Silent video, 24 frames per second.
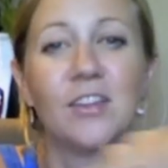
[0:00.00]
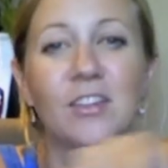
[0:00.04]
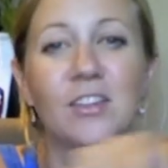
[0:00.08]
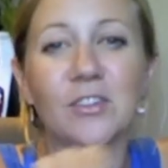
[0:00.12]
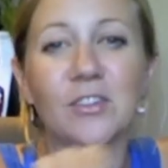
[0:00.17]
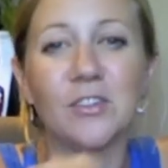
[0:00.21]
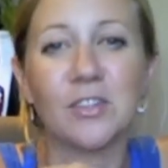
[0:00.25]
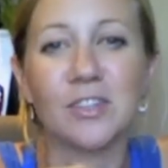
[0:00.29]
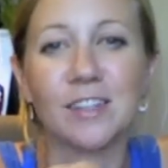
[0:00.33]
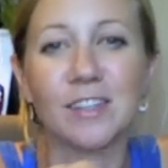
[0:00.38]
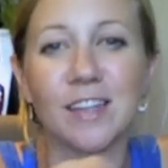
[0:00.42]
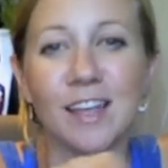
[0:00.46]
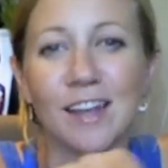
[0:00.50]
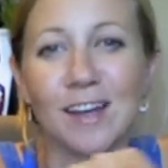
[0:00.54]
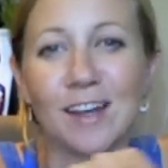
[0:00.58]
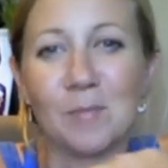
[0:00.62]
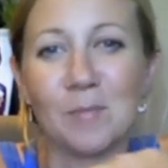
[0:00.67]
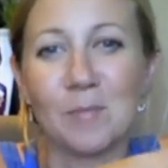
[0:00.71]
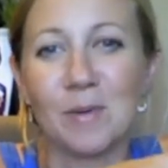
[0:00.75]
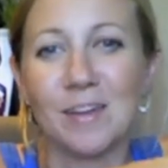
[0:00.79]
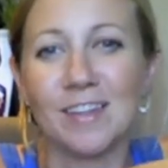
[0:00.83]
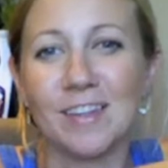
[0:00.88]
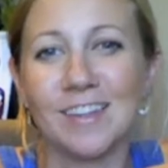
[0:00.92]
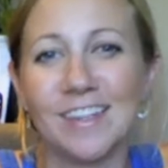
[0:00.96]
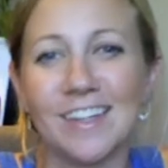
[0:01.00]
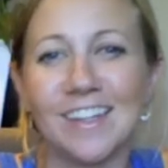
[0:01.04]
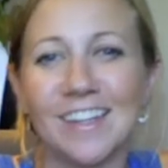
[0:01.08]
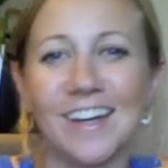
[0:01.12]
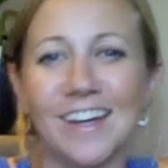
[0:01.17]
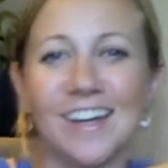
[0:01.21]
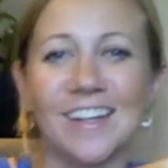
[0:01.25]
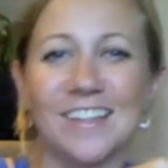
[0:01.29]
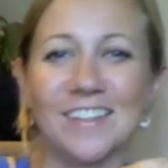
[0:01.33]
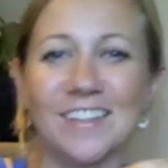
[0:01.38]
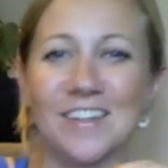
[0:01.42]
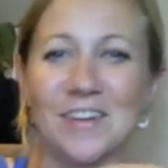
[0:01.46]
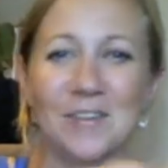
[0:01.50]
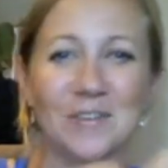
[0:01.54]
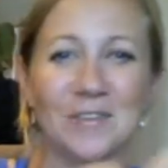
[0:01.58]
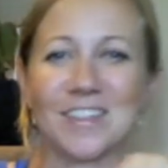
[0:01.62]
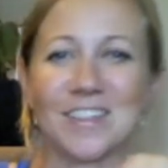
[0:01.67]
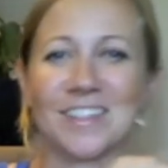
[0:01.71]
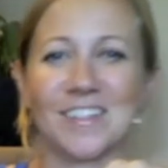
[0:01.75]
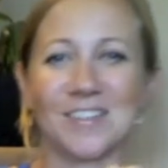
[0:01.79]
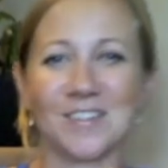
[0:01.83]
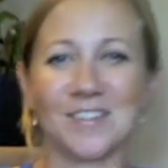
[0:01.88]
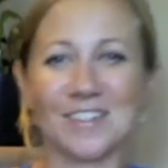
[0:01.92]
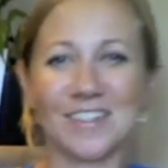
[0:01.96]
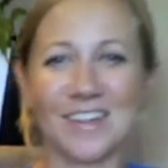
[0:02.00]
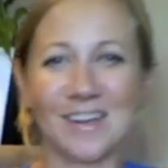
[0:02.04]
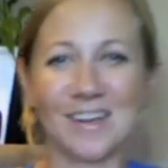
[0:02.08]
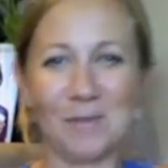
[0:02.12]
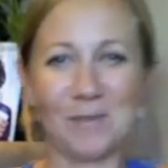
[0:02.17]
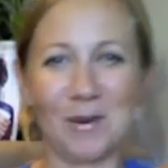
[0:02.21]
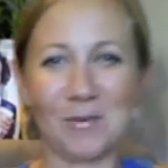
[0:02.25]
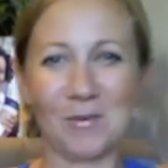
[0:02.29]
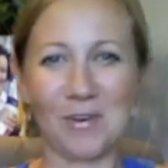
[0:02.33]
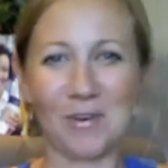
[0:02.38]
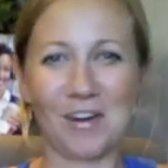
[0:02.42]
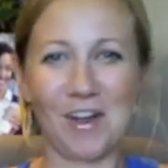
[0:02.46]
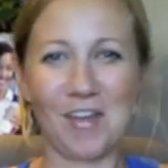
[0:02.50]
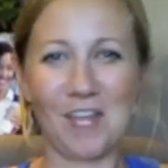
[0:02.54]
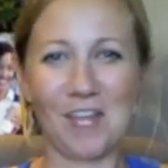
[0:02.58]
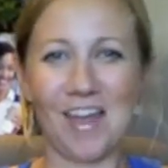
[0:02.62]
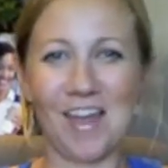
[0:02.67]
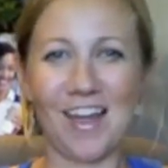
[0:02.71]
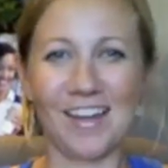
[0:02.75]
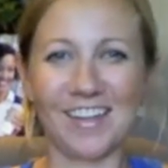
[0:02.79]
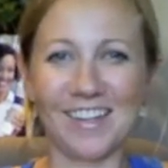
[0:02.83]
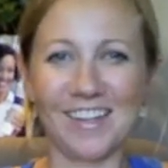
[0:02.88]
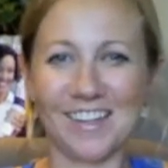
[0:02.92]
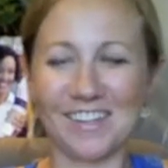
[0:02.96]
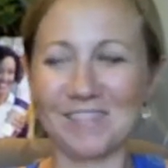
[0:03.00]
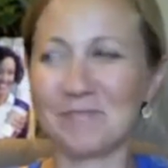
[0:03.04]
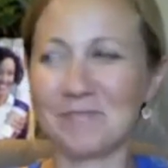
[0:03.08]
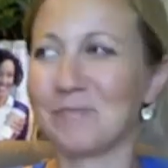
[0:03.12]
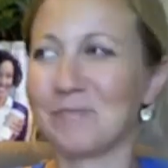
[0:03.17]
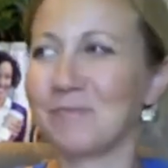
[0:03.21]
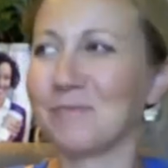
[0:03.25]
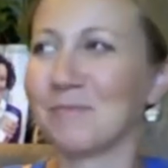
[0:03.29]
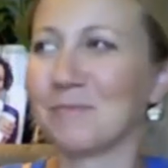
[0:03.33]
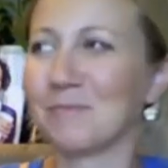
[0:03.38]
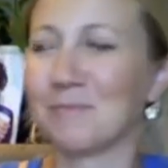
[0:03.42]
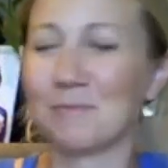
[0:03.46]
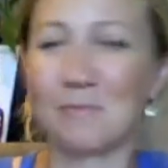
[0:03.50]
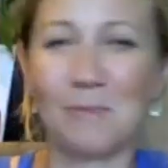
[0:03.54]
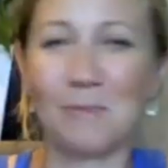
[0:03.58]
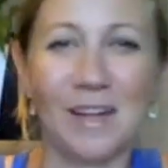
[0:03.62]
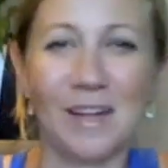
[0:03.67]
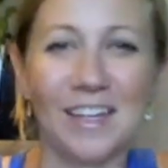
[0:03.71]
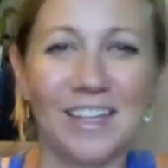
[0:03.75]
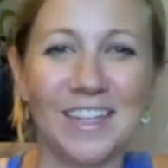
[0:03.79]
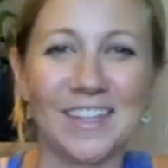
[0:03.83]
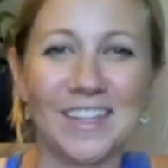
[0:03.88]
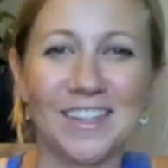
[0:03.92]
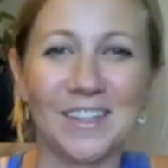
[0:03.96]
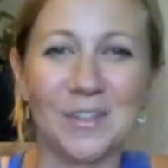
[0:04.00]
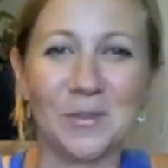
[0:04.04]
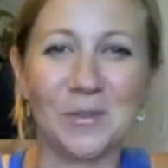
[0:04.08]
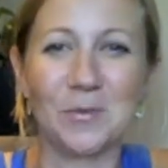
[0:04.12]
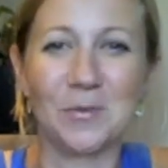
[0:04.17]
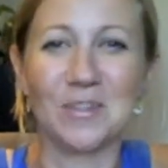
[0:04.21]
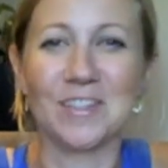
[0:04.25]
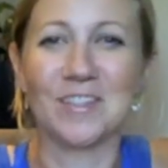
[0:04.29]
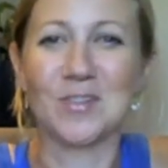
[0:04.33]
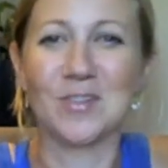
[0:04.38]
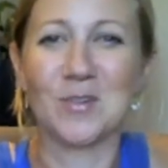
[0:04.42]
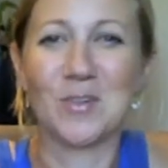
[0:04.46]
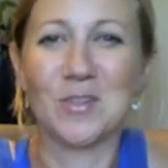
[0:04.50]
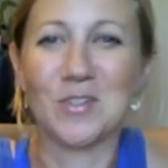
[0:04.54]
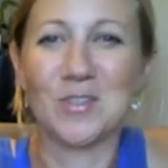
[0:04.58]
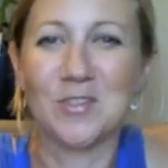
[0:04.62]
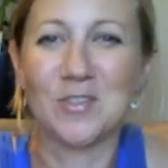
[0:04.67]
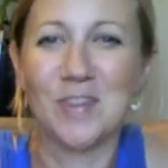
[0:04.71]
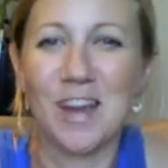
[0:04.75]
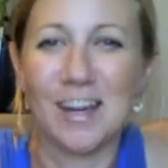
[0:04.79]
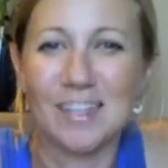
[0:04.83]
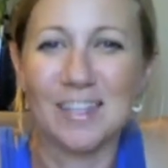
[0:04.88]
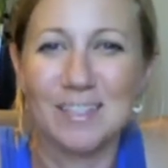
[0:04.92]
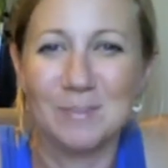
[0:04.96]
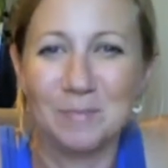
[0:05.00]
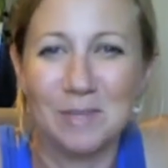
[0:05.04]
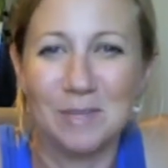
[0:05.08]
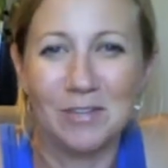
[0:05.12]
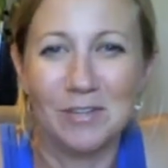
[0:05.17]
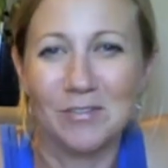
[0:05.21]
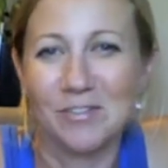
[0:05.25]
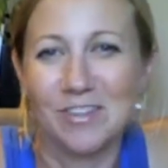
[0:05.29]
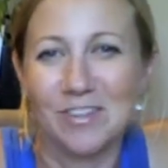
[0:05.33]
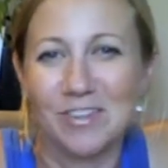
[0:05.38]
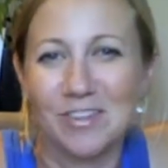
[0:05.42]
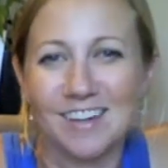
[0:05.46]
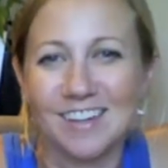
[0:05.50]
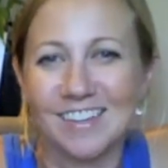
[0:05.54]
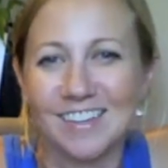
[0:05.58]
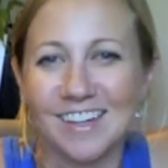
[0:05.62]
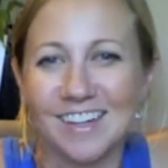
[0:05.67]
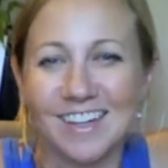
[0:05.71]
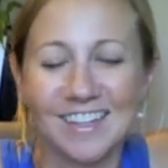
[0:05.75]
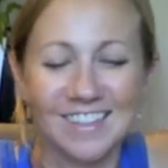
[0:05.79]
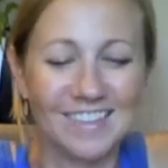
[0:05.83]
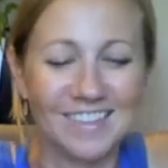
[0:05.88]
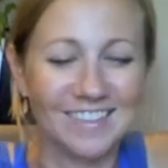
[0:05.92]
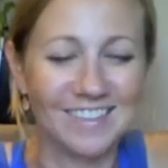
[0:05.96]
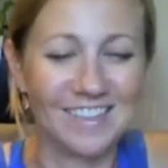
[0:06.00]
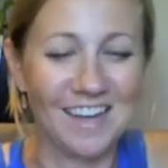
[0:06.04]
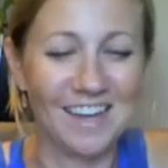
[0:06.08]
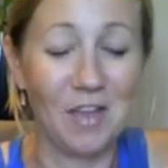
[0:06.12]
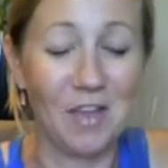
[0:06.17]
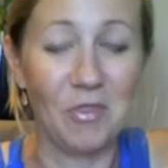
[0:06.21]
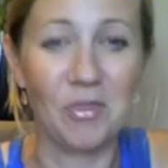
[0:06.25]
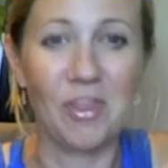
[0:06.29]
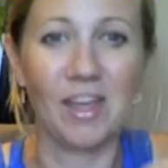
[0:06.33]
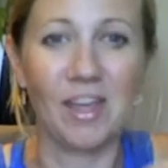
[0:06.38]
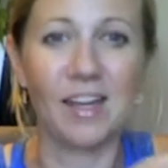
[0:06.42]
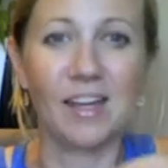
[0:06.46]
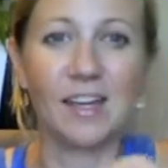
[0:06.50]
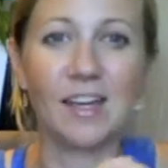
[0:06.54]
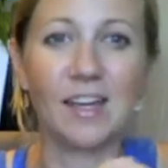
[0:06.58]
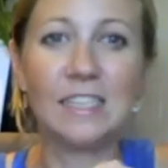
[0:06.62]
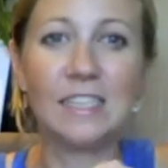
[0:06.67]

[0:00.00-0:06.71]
Look that up on the notes. Don't take my word on that. My little ones are distracting me over there and I can't think.